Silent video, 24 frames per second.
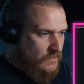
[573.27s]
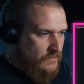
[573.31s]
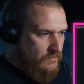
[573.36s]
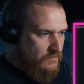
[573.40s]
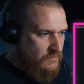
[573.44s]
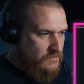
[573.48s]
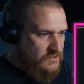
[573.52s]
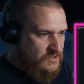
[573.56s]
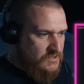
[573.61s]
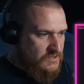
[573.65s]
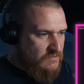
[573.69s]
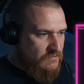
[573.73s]

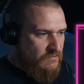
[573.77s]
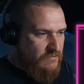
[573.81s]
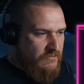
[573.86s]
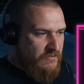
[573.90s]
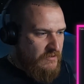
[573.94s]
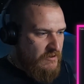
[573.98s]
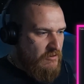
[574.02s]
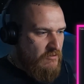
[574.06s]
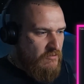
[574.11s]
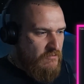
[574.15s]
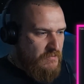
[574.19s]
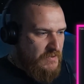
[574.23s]
It's
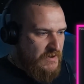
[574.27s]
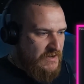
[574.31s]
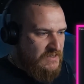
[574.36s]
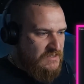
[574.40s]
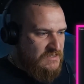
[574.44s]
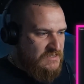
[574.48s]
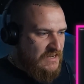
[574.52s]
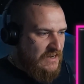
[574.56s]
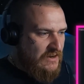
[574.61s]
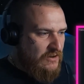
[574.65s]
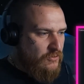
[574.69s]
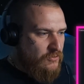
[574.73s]
fear of being
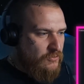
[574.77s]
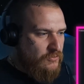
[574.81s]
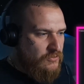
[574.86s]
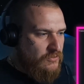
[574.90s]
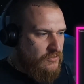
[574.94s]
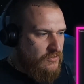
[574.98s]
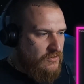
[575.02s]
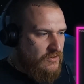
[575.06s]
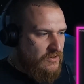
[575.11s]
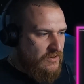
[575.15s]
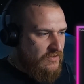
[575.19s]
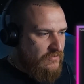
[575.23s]
tangled
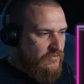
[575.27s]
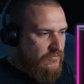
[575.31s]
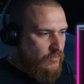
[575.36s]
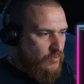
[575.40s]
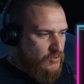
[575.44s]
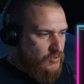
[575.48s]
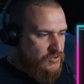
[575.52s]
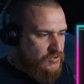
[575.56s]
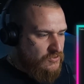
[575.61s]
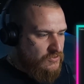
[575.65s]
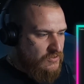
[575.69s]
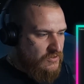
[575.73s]
underneath
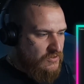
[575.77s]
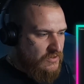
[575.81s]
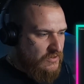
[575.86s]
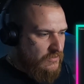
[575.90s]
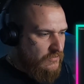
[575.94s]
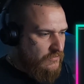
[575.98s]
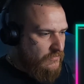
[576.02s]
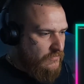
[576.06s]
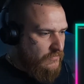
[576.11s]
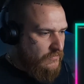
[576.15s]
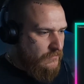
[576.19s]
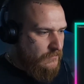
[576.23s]
what's
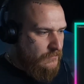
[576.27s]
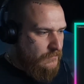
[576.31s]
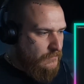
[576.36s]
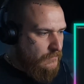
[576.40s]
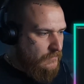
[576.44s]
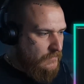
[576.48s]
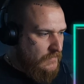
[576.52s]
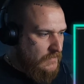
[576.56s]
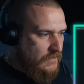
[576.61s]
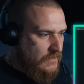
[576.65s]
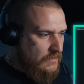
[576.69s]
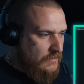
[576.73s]
underneath.
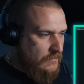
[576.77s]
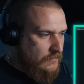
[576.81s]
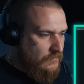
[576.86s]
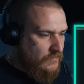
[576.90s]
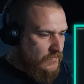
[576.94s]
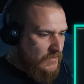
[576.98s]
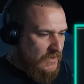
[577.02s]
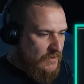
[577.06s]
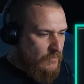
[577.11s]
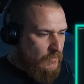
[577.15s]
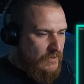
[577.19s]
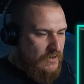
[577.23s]

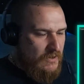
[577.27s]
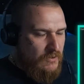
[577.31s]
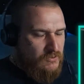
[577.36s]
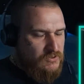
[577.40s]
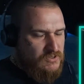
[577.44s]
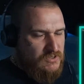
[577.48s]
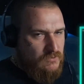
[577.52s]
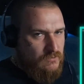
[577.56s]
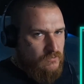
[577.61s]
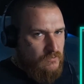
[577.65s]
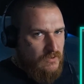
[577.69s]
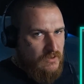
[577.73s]
Like when I
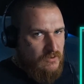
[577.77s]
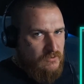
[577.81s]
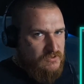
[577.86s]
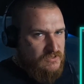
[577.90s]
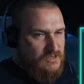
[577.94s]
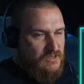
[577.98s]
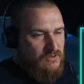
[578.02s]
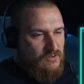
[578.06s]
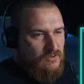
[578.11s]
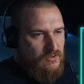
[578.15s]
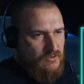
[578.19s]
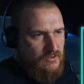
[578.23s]
was
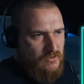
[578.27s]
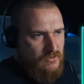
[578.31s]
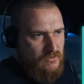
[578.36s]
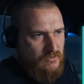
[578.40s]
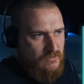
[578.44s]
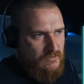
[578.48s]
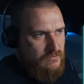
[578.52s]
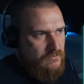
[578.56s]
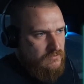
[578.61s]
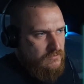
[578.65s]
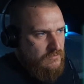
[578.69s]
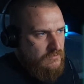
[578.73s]
in
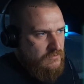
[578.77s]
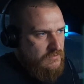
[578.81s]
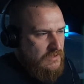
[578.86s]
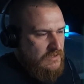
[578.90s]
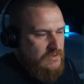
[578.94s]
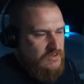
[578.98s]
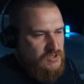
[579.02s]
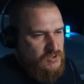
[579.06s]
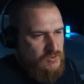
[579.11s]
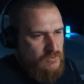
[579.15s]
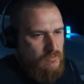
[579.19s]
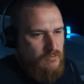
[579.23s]
the
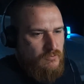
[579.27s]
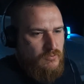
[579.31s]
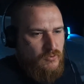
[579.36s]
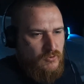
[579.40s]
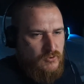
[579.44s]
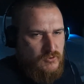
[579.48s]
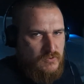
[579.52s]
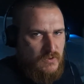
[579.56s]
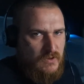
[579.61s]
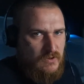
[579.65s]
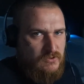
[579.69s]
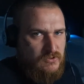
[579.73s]
like swim
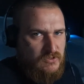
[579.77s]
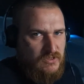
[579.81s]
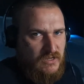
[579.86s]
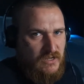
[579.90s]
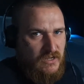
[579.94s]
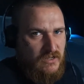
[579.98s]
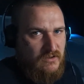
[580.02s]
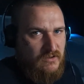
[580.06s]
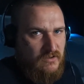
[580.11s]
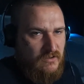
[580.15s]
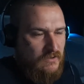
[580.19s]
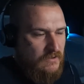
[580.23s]
pools when I was a
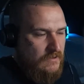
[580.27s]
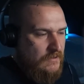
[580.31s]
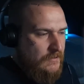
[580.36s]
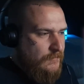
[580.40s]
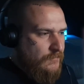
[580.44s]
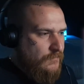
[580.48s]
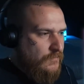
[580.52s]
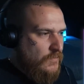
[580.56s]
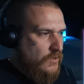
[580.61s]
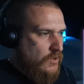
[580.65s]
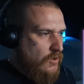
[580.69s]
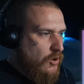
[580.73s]
kid,
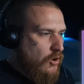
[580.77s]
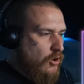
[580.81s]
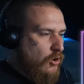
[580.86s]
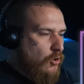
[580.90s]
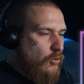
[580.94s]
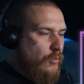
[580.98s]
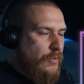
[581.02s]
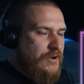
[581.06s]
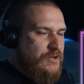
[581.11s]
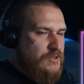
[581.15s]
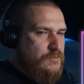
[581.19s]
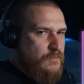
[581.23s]

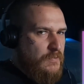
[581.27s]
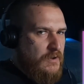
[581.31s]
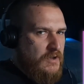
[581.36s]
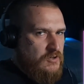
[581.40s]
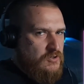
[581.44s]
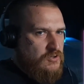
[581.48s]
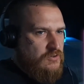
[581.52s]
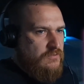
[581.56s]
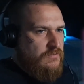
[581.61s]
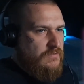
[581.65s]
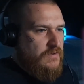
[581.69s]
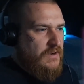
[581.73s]
always
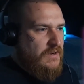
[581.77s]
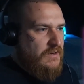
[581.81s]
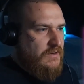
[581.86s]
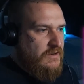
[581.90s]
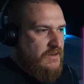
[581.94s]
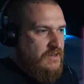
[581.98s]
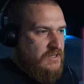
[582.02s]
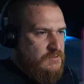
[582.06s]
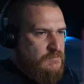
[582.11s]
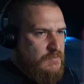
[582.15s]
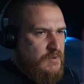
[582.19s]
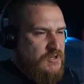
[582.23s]
petrified,
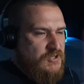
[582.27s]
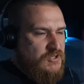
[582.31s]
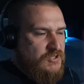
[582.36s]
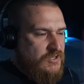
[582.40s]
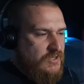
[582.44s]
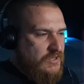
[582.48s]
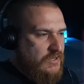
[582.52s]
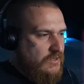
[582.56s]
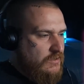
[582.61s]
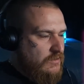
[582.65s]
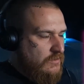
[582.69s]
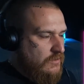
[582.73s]

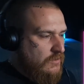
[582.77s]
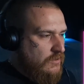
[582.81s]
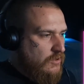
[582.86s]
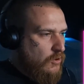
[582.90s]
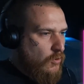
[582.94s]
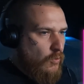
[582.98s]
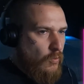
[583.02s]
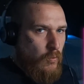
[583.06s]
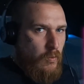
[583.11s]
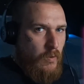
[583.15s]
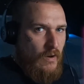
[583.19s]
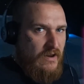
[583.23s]
especially
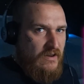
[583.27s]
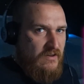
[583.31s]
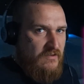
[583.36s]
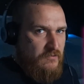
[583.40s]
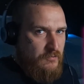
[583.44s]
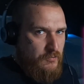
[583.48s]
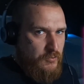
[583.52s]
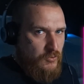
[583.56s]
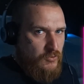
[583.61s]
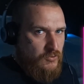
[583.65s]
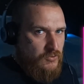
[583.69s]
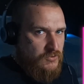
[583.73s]

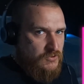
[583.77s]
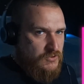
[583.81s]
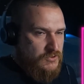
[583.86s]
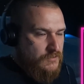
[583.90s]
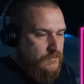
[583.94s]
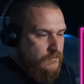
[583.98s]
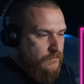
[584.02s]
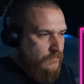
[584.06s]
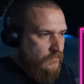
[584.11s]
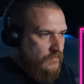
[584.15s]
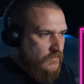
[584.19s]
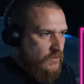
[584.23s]
wave pools
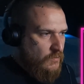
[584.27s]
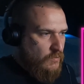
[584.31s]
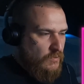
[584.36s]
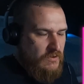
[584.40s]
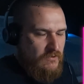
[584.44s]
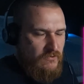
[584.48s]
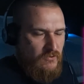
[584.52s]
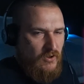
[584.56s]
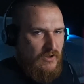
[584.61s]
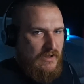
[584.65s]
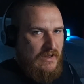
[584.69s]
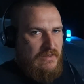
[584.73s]
where
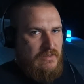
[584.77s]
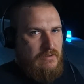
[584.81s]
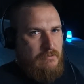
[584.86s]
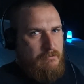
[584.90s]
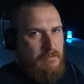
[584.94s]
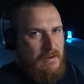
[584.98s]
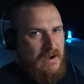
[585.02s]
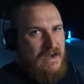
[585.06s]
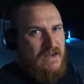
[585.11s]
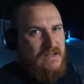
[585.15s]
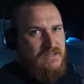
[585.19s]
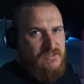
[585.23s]
they've got like the
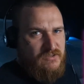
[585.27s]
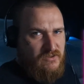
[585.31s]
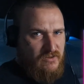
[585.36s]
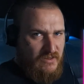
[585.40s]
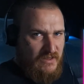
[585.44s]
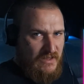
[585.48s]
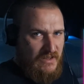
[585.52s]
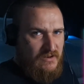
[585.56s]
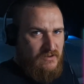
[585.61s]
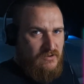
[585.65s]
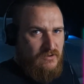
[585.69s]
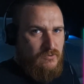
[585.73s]
bars at
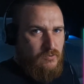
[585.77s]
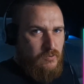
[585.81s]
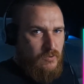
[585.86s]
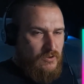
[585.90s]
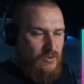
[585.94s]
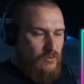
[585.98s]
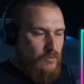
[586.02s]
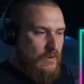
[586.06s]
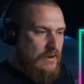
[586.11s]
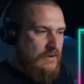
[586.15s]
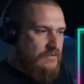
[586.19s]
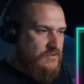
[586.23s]
the end where
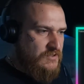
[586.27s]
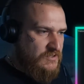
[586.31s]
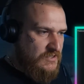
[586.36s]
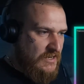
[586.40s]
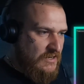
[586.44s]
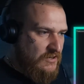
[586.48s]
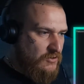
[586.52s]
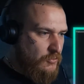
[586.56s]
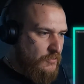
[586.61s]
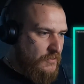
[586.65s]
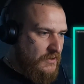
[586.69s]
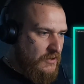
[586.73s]
the waves
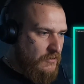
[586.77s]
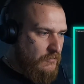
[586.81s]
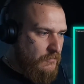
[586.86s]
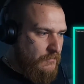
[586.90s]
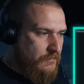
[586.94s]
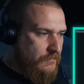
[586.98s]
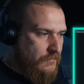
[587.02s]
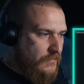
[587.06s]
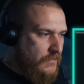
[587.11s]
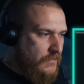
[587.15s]
start coming out.